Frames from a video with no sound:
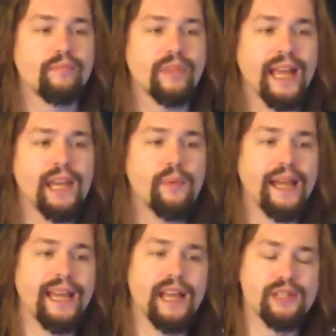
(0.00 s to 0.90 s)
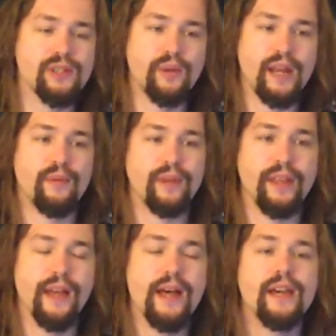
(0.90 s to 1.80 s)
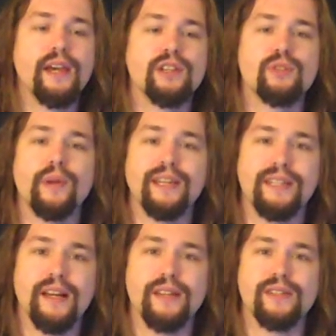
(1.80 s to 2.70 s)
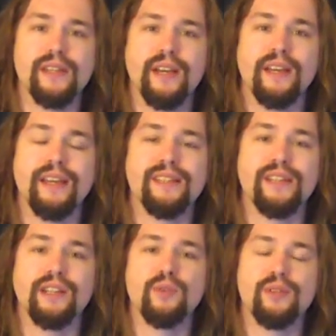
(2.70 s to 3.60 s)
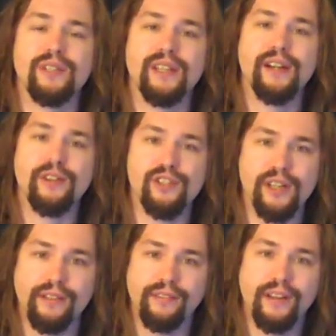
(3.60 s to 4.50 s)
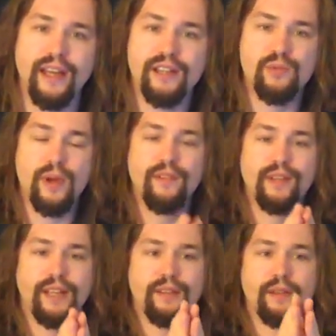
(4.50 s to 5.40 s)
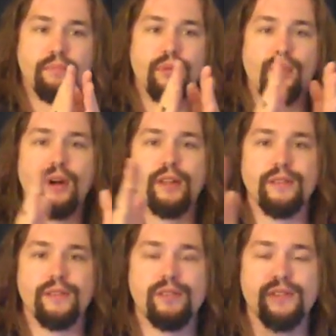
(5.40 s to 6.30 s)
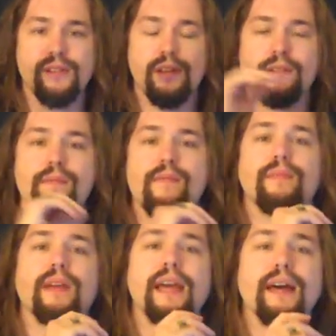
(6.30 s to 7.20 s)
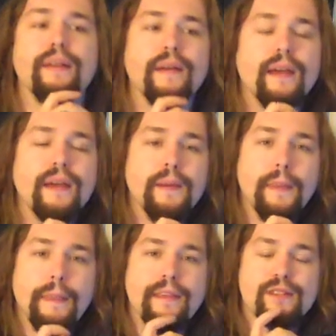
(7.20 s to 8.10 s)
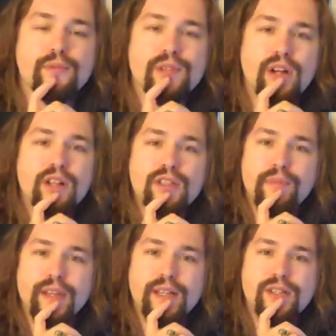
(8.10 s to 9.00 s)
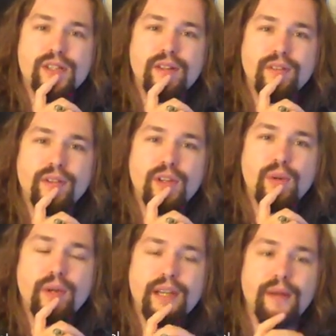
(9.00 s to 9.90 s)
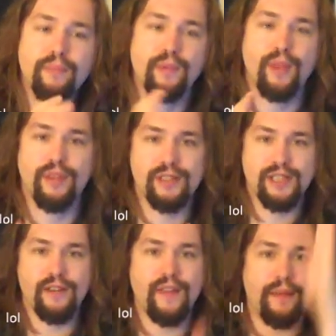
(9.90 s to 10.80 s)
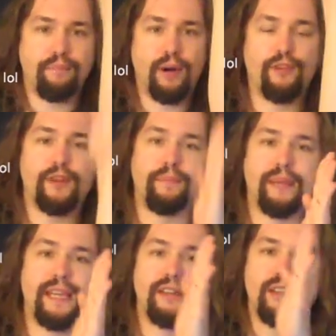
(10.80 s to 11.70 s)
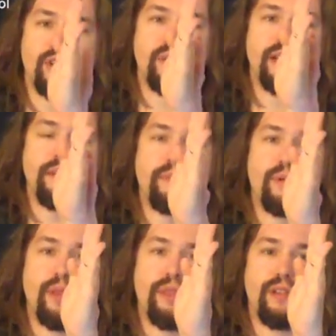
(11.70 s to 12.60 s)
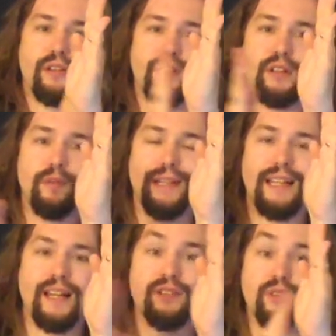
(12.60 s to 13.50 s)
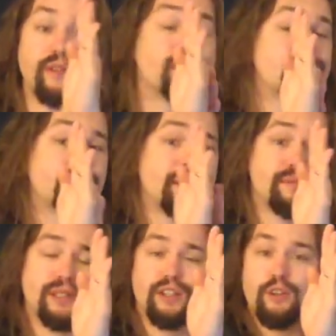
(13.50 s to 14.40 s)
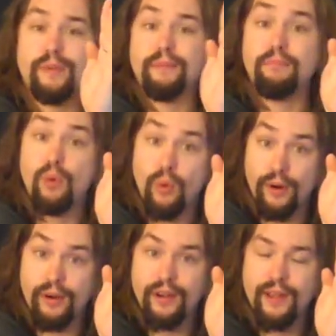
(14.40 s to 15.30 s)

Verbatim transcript: Anyway, it can't slow down really. So what it does is it loses energy and its wavelength broadens. And as a result of this, you end up with, instead of that perfect peak, you end up with a little bit less, or even sometimes a little bit more